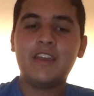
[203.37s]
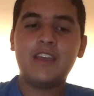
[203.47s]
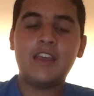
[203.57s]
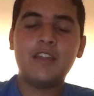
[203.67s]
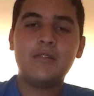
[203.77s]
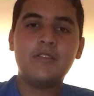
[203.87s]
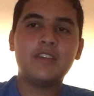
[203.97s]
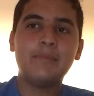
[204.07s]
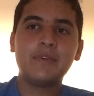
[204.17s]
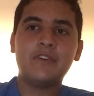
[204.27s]
In
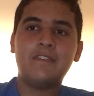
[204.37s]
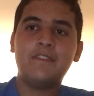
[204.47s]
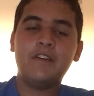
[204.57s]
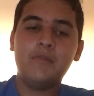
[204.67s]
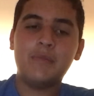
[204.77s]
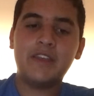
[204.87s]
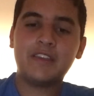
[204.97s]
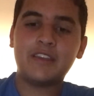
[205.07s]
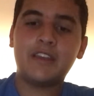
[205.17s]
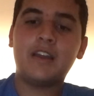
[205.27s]
typical
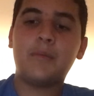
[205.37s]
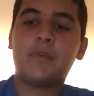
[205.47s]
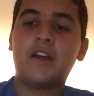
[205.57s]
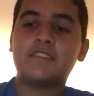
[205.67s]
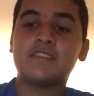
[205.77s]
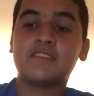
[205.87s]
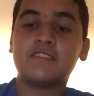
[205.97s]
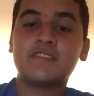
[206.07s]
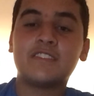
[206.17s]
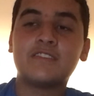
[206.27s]
filmmaking
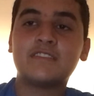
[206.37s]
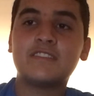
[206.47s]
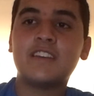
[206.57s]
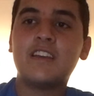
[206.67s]
processes, there's